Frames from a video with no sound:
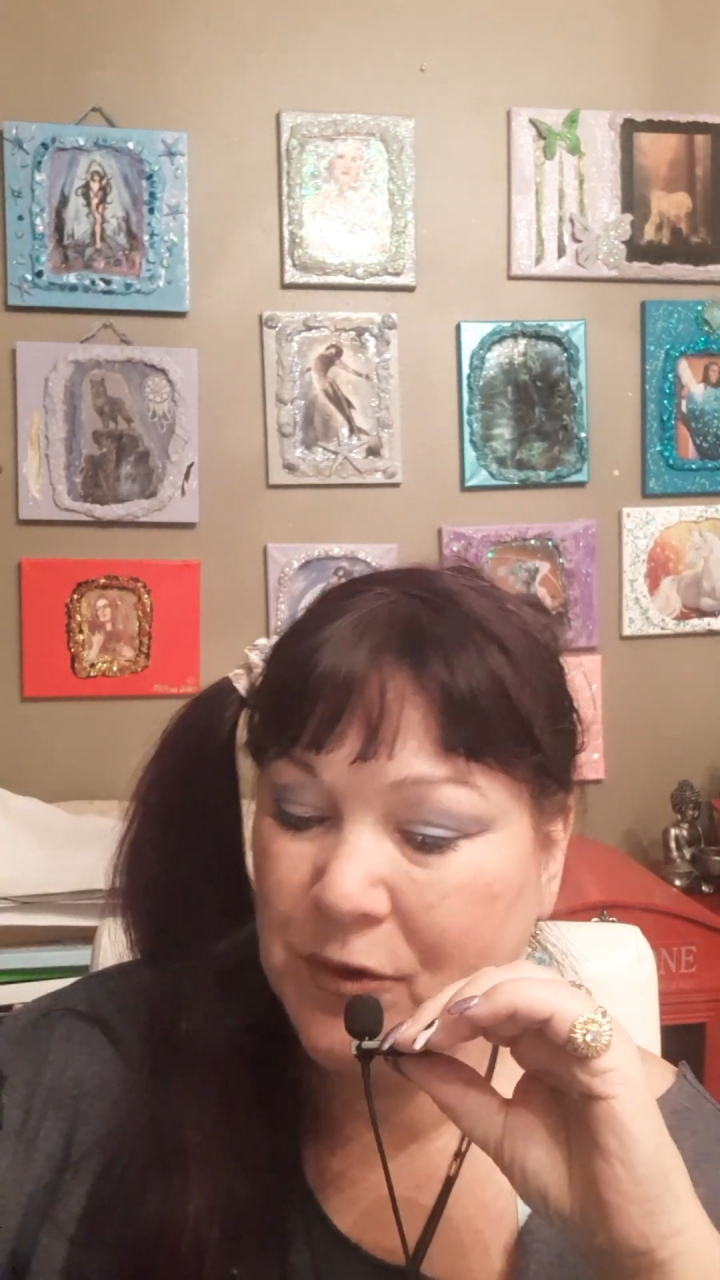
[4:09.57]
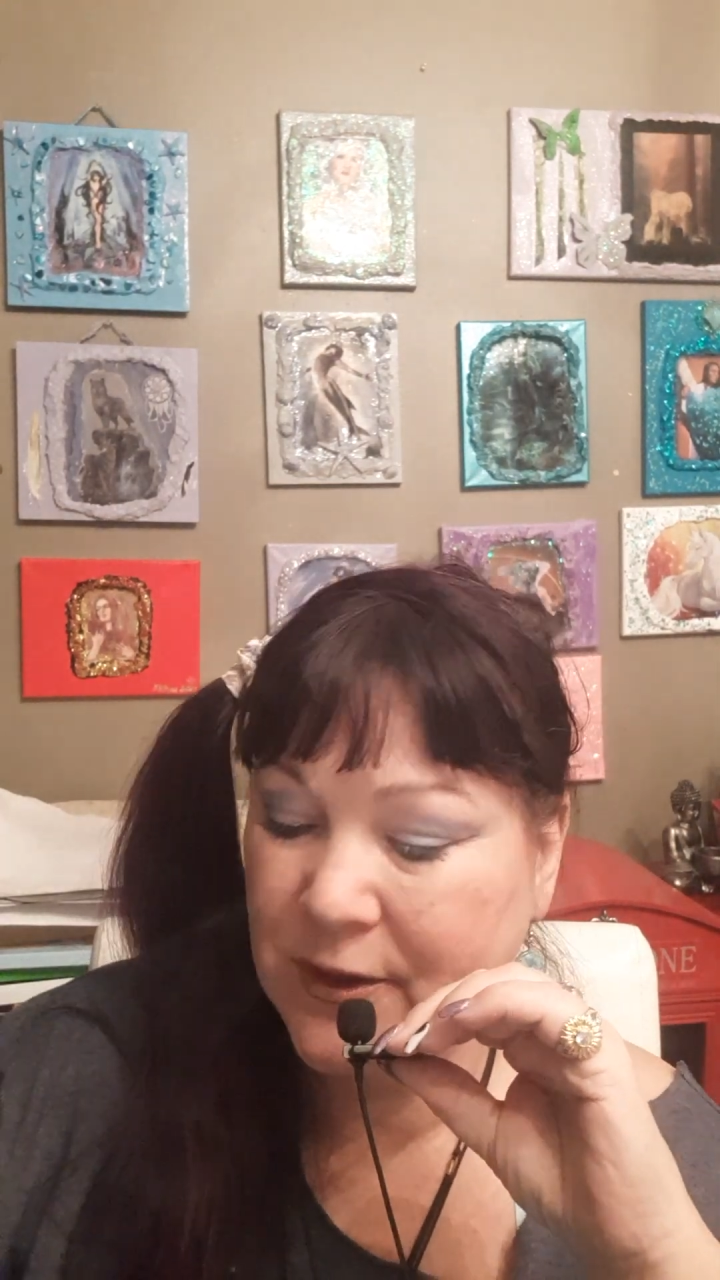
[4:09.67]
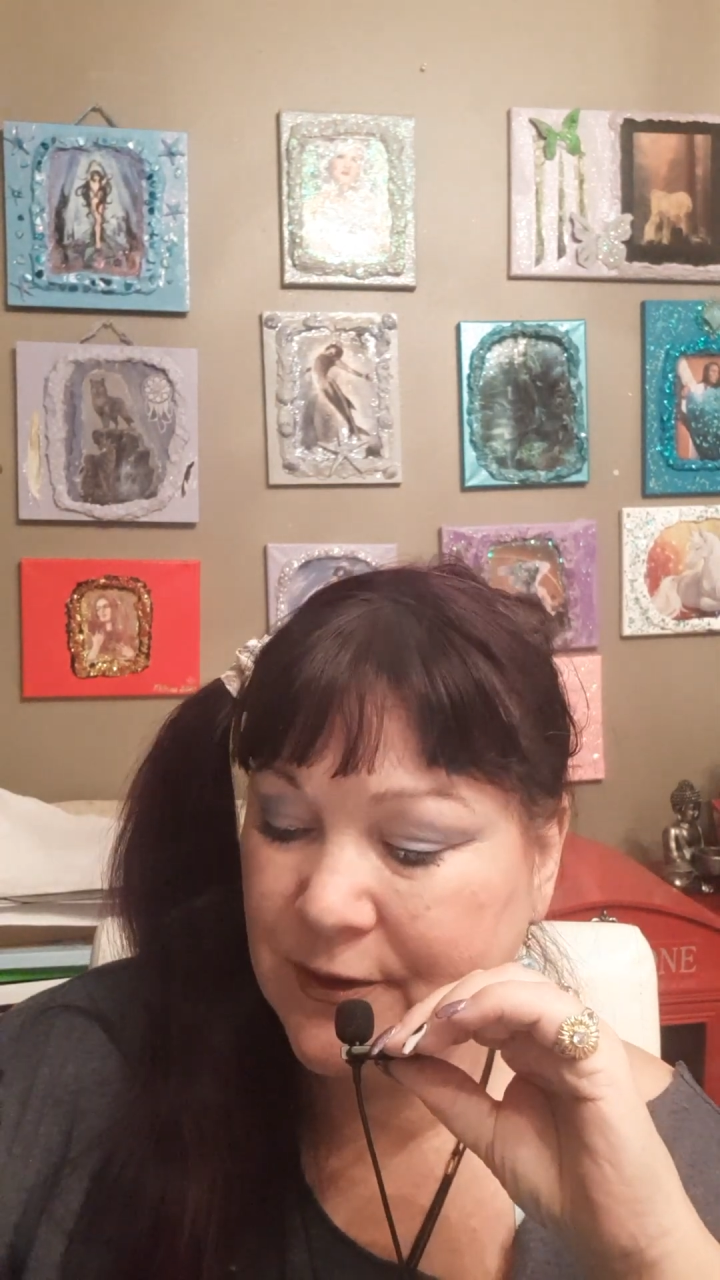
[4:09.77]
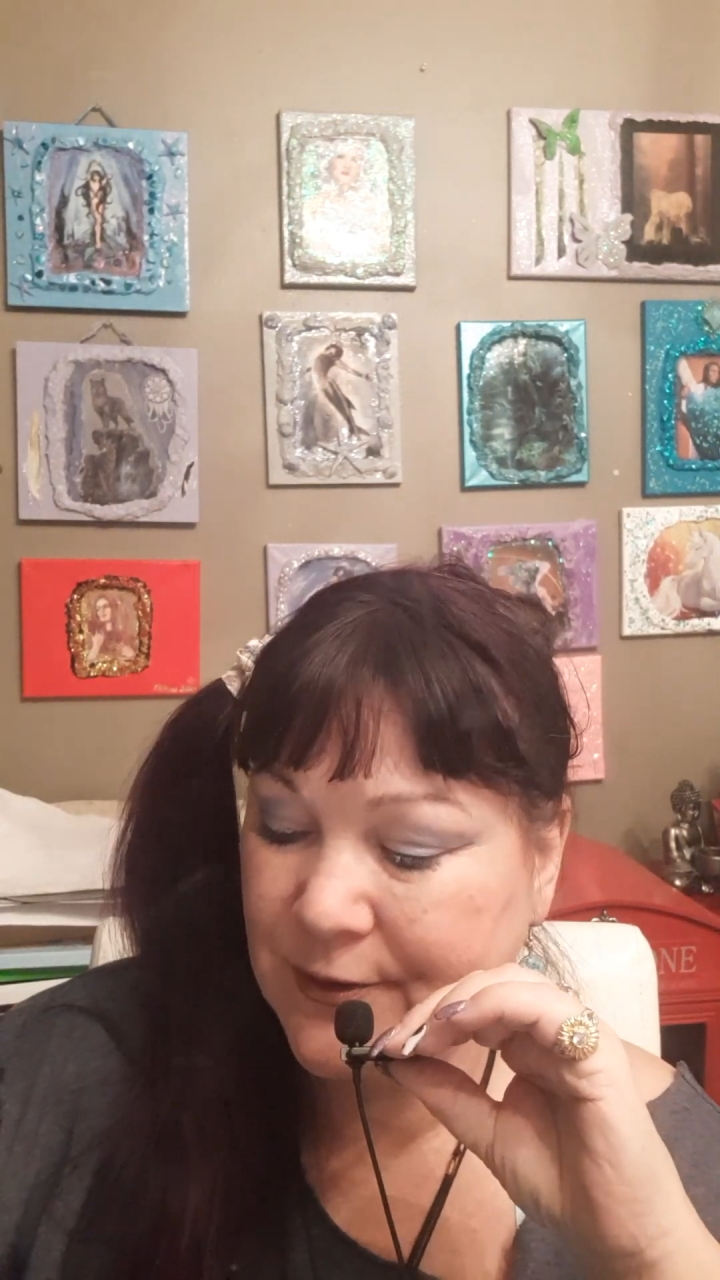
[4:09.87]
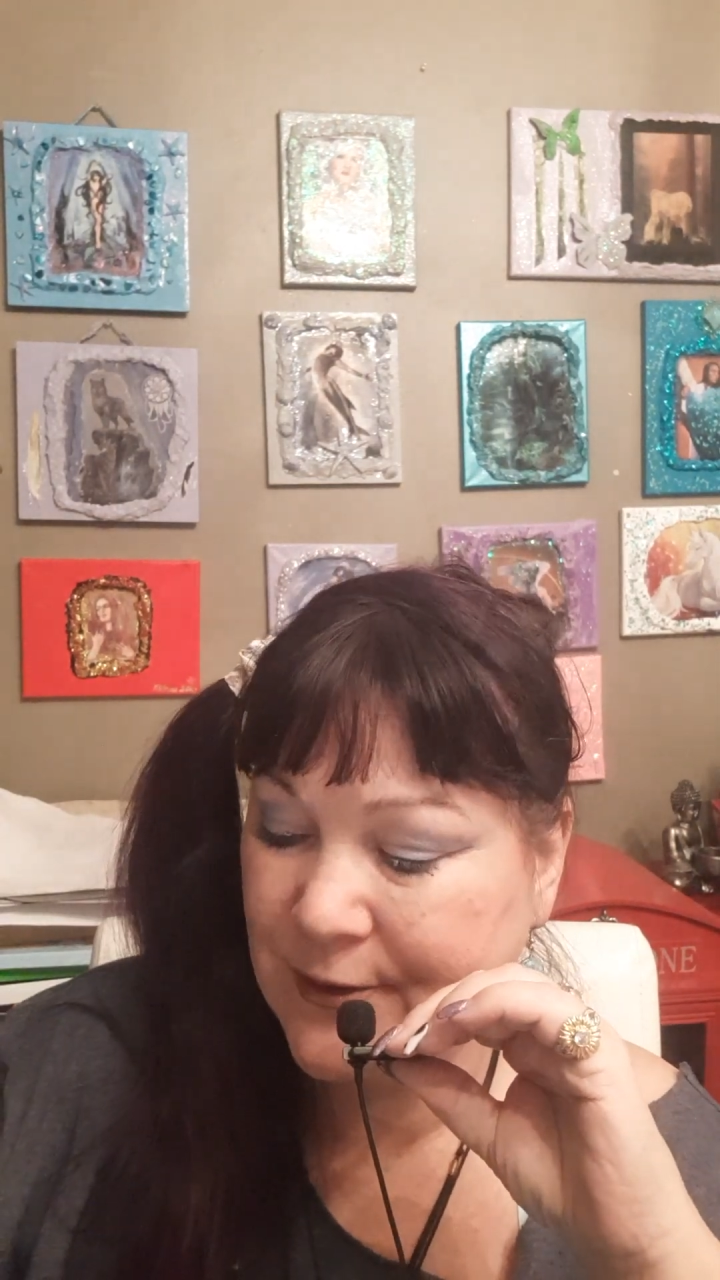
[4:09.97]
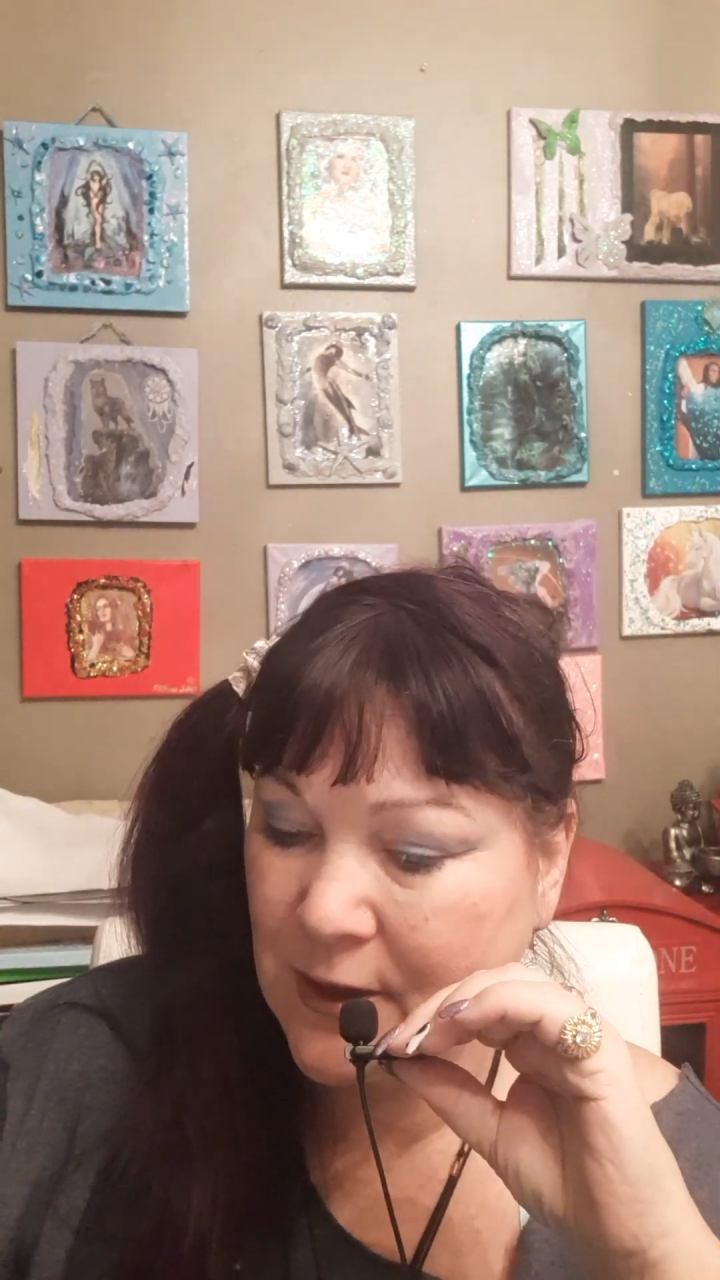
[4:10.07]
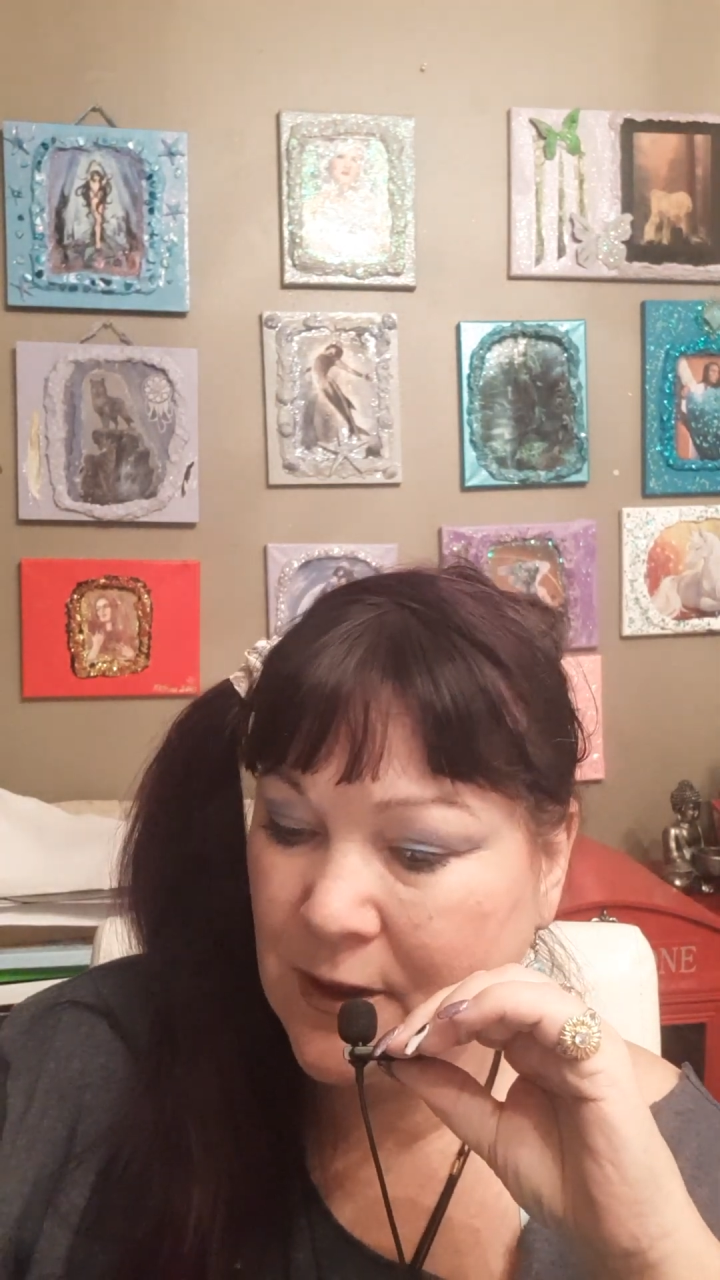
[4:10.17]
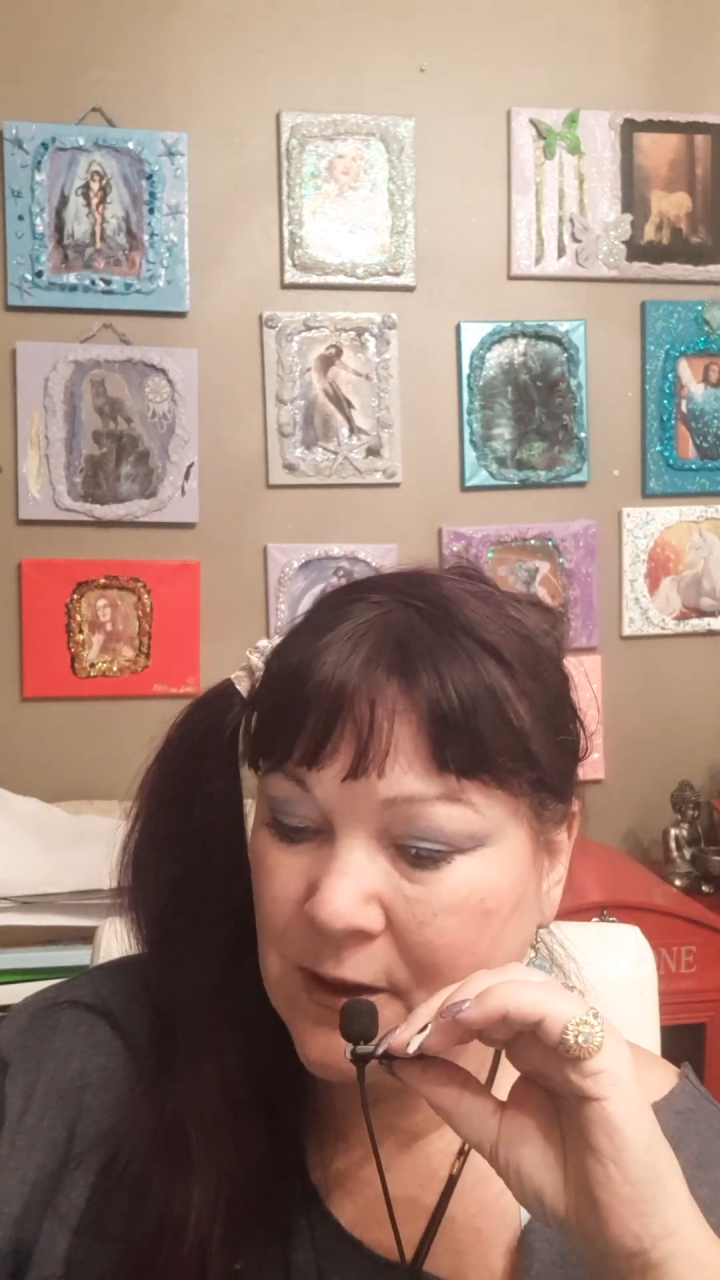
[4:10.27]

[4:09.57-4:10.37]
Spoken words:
was,